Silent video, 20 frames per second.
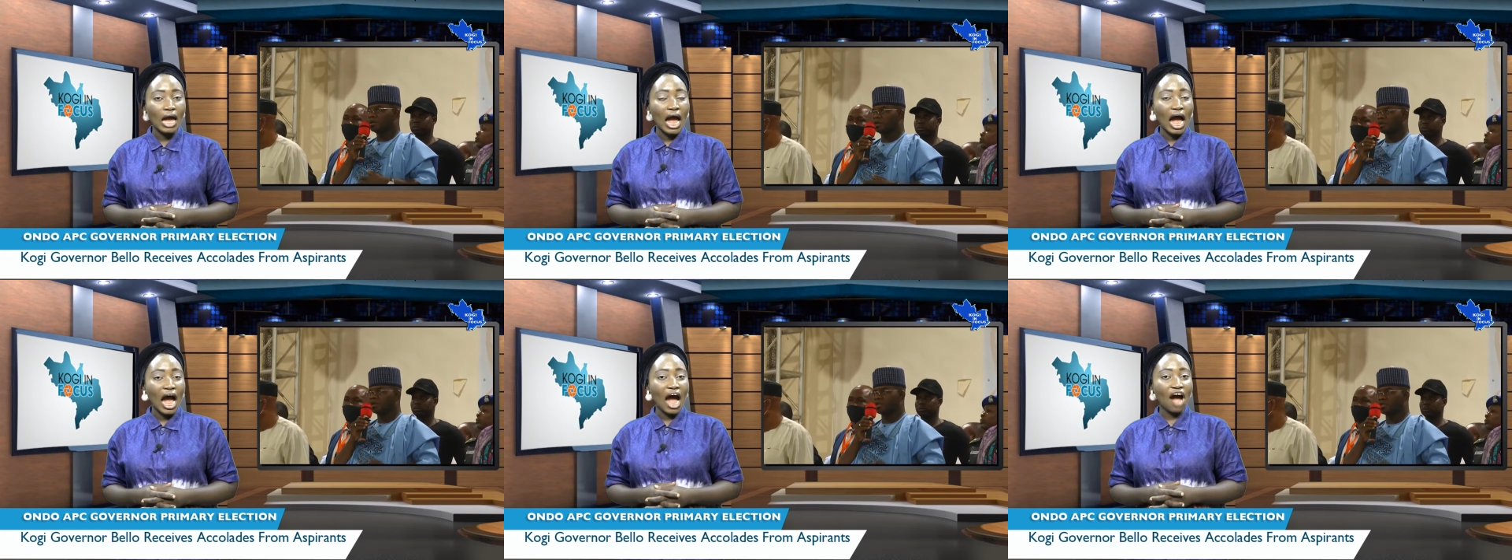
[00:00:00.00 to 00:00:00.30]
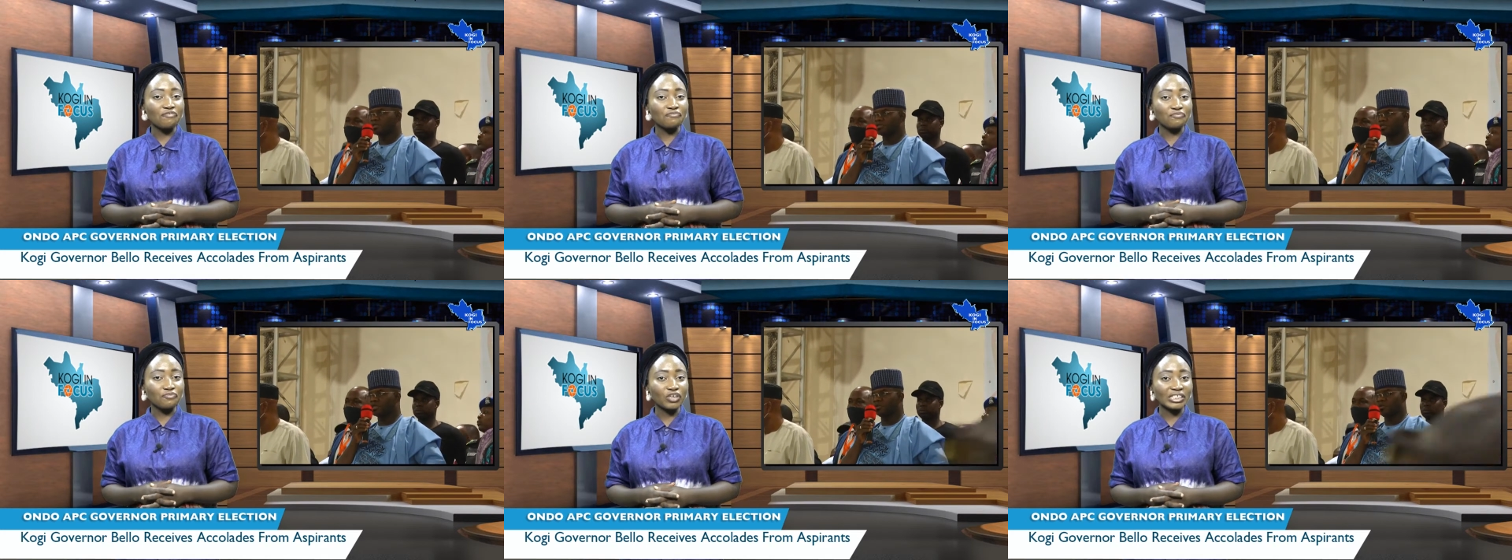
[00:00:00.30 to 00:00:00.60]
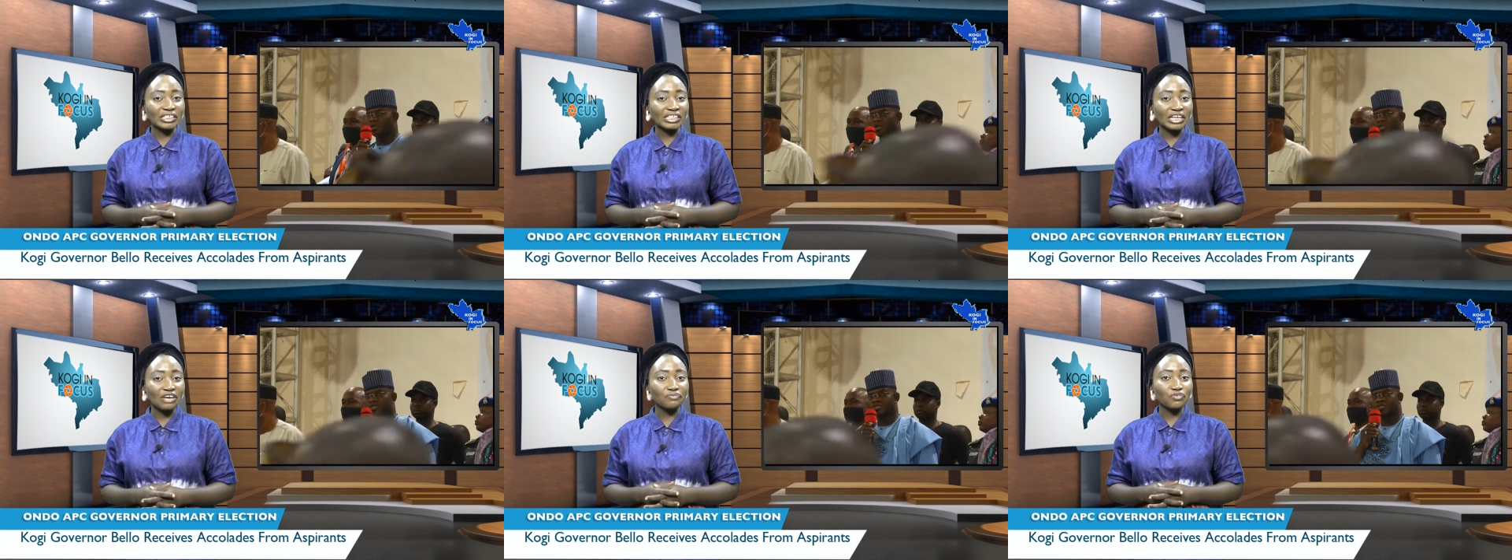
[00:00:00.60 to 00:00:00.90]
have
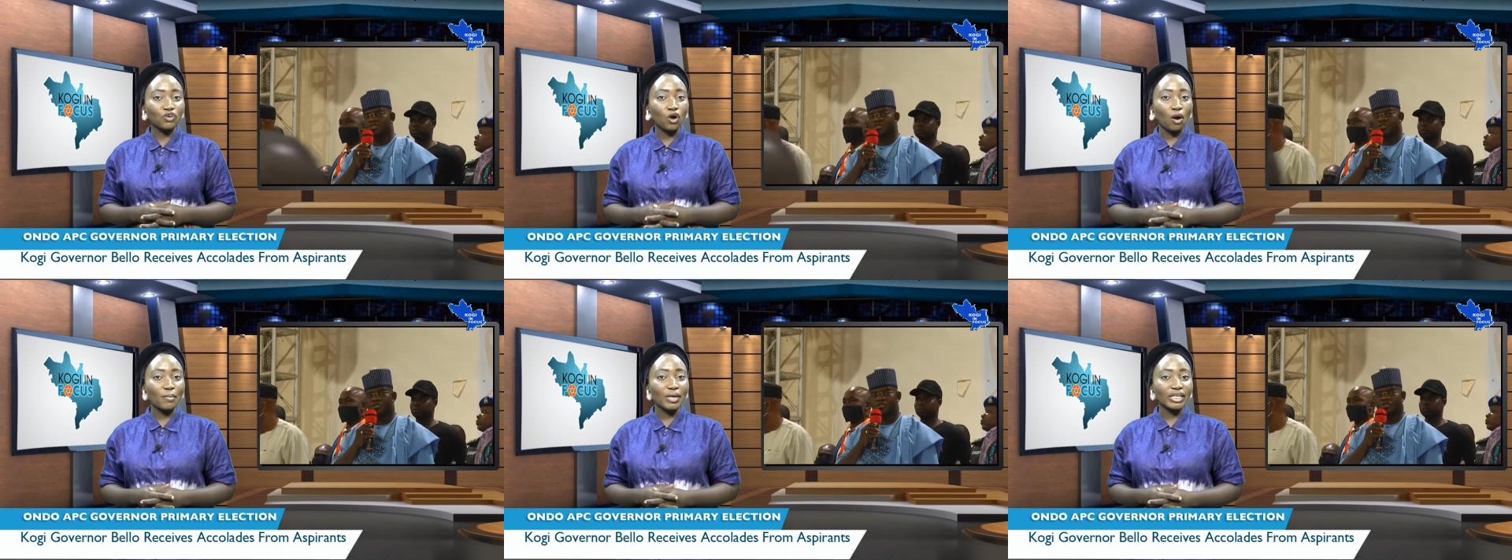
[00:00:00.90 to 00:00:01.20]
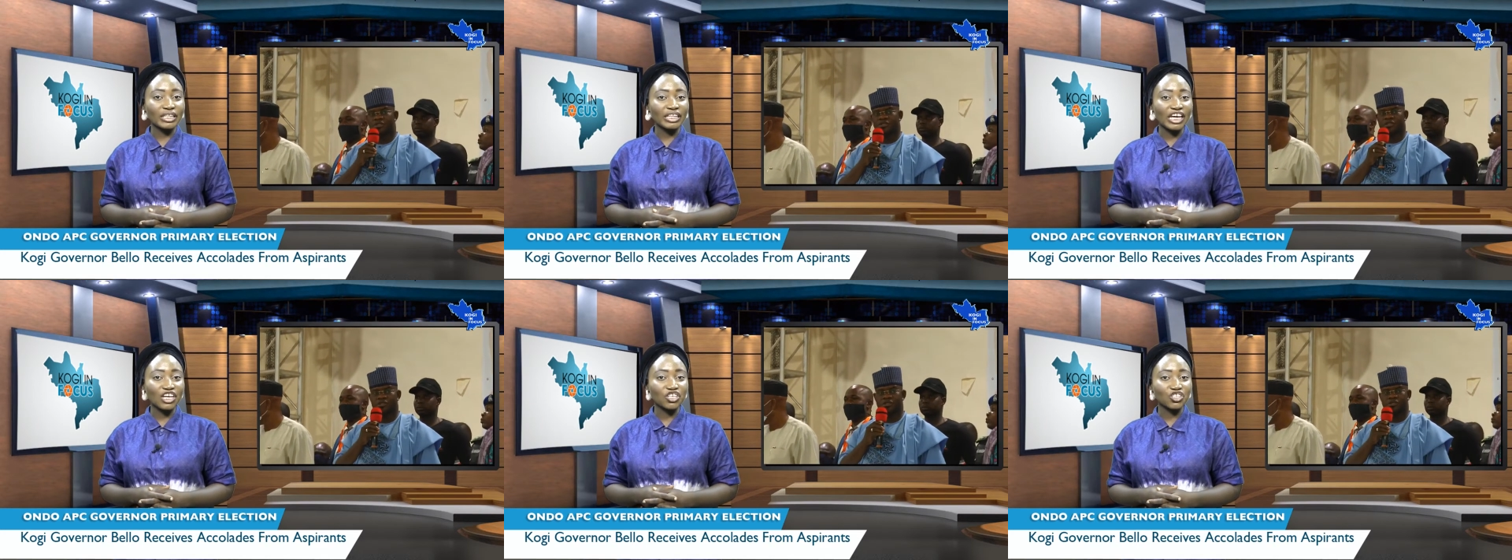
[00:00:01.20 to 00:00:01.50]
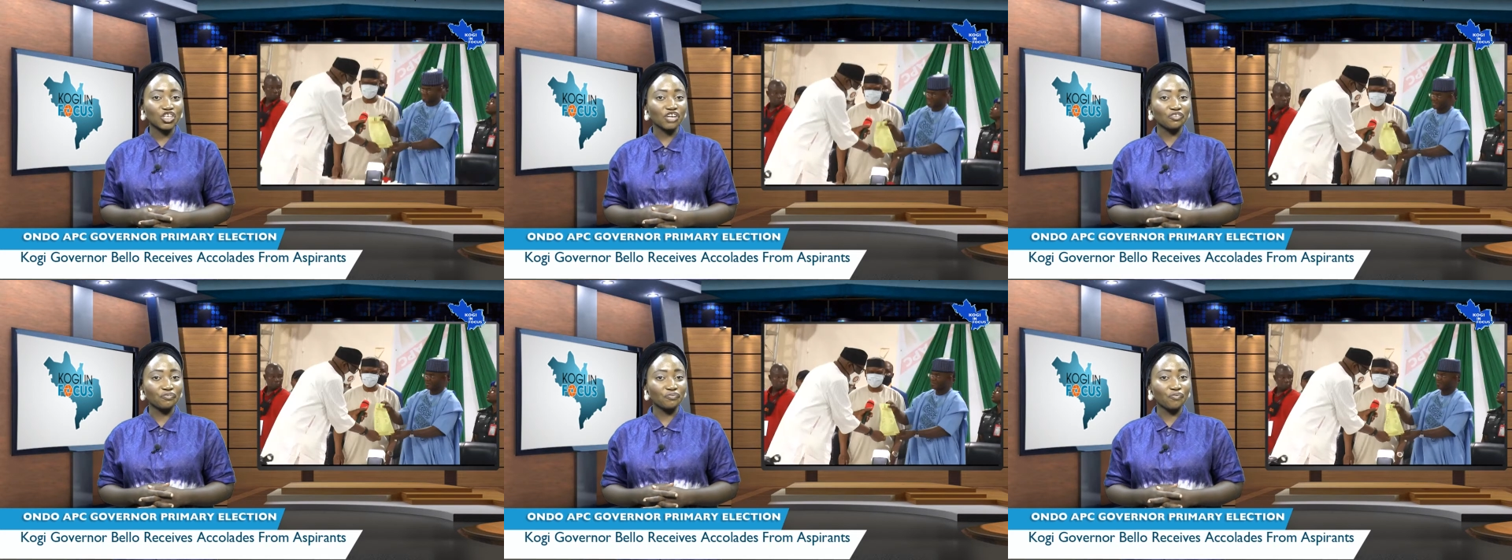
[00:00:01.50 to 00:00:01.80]
received
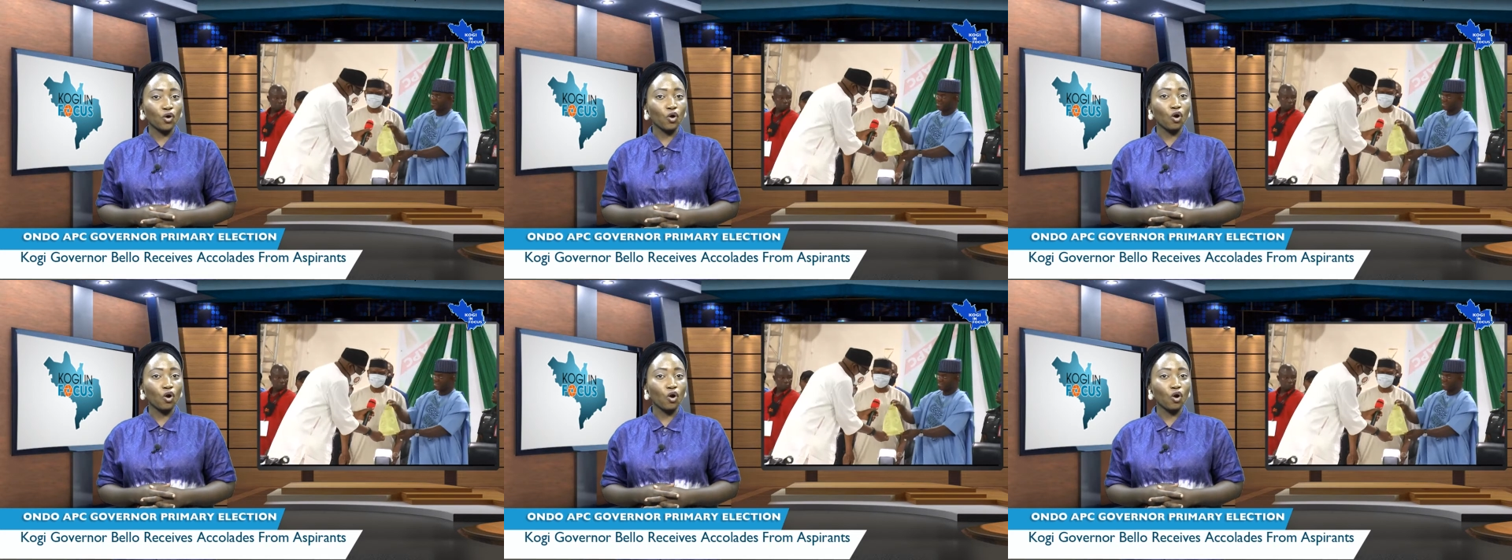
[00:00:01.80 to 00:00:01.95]
commendation for